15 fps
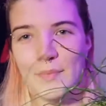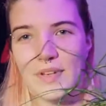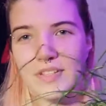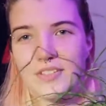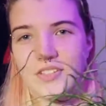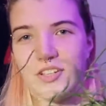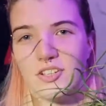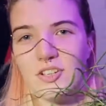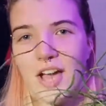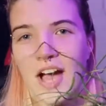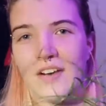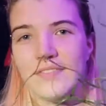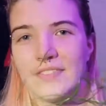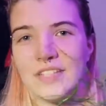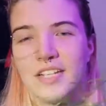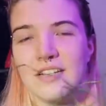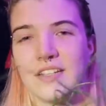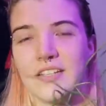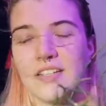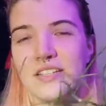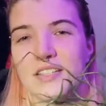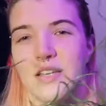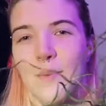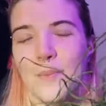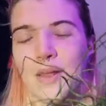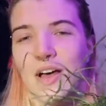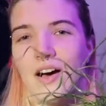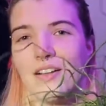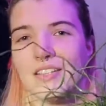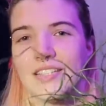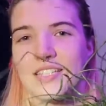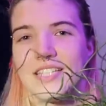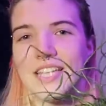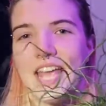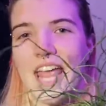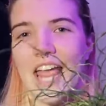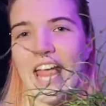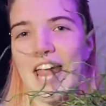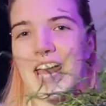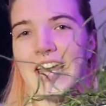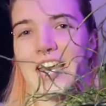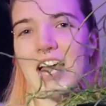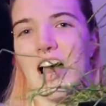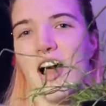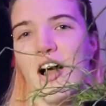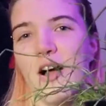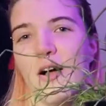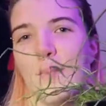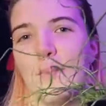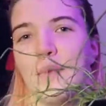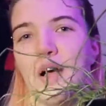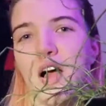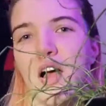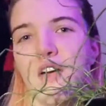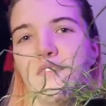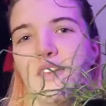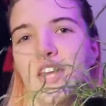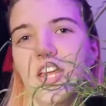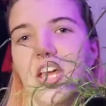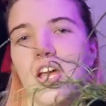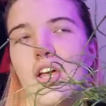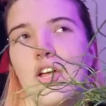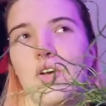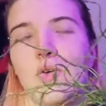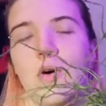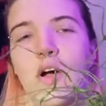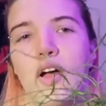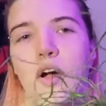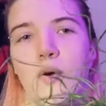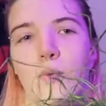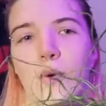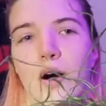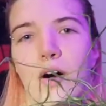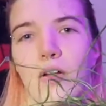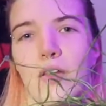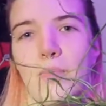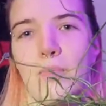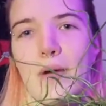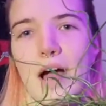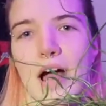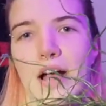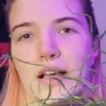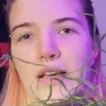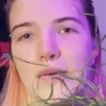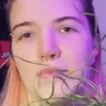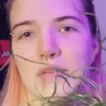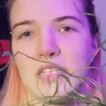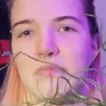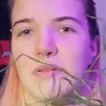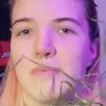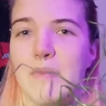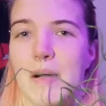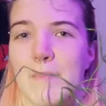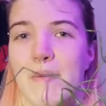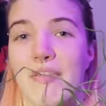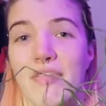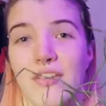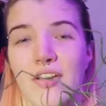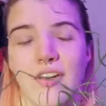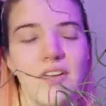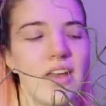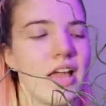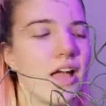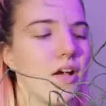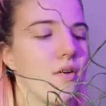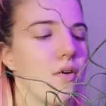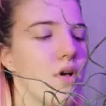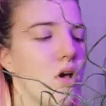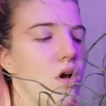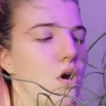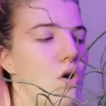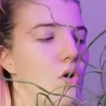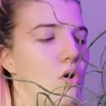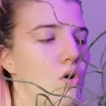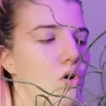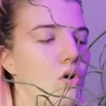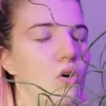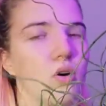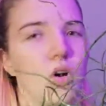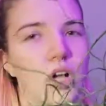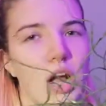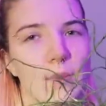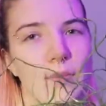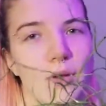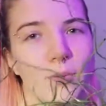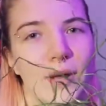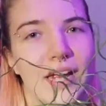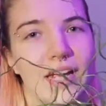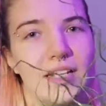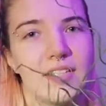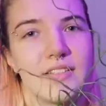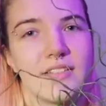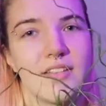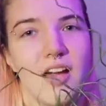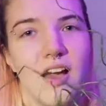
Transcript: So you have seen this plant in a video quite a while back, must have been about a month ago now, or a couple of weeks.